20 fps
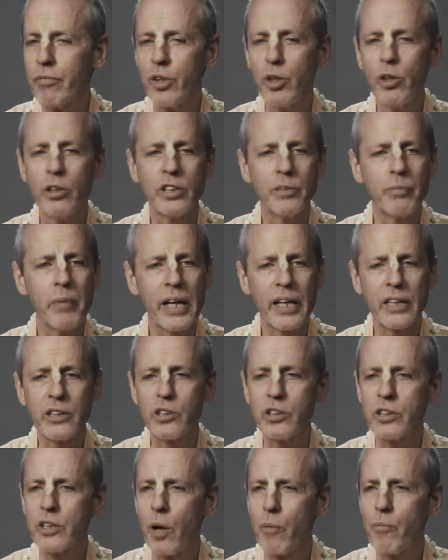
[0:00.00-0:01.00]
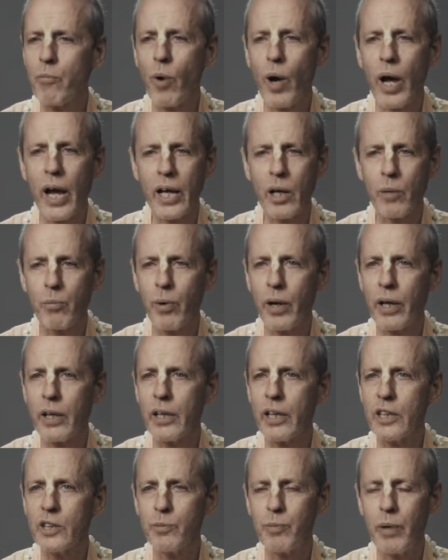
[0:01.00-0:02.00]
Use me in some way to
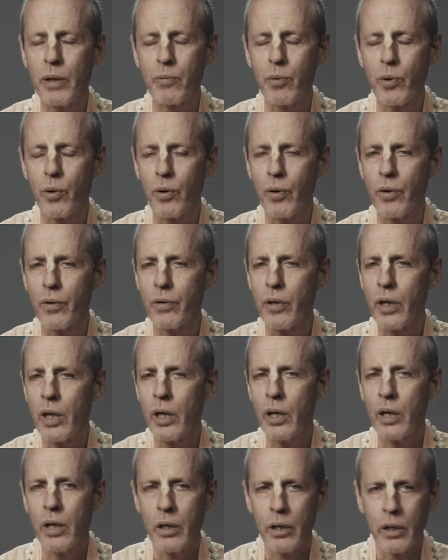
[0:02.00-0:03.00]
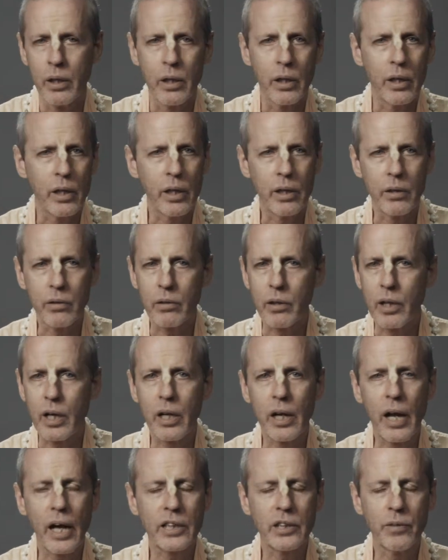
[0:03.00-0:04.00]
bring these people in
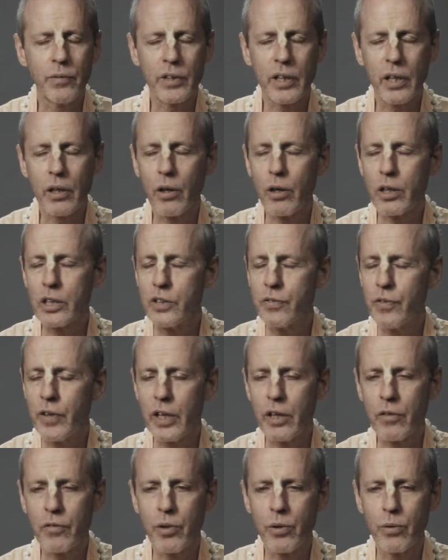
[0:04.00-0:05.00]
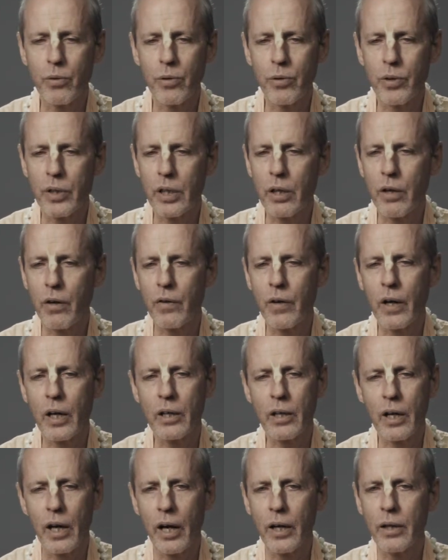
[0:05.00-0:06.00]
connection with the lotus feet of Guru and
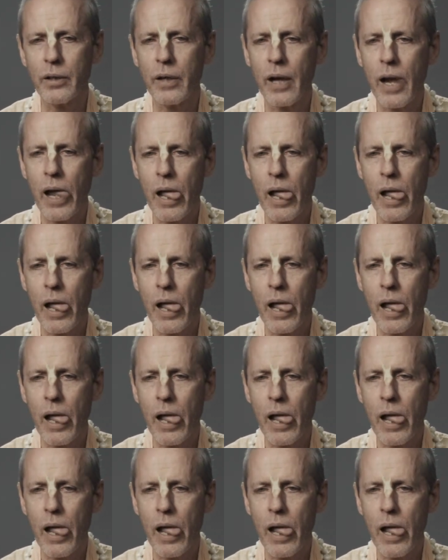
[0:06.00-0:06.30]
Gauranga.